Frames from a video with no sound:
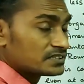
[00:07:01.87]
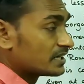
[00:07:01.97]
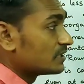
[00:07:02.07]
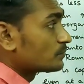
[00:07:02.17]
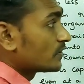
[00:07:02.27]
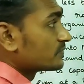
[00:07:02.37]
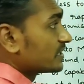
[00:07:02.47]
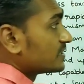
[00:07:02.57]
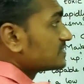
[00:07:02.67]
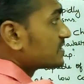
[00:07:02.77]
with the help of
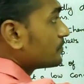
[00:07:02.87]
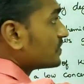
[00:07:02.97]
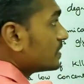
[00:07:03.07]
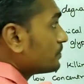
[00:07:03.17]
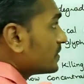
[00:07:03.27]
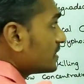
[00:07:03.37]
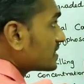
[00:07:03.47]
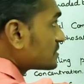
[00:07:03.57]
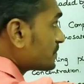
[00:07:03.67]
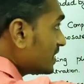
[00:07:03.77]
the enzyme
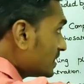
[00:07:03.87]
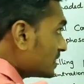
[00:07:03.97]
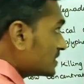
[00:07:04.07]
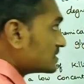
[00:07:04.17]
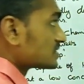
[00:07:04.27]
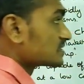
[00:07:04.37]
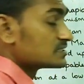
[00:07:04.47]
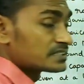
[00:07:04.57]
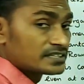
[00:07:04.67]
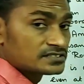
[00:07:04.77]
EPSP
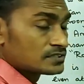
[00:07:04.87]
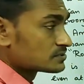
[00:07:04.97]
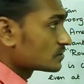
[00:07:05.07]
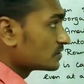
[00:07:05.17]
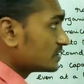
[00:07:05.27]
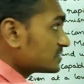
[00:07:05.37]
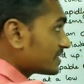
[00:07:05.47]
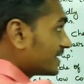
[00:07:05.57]
synthase. So this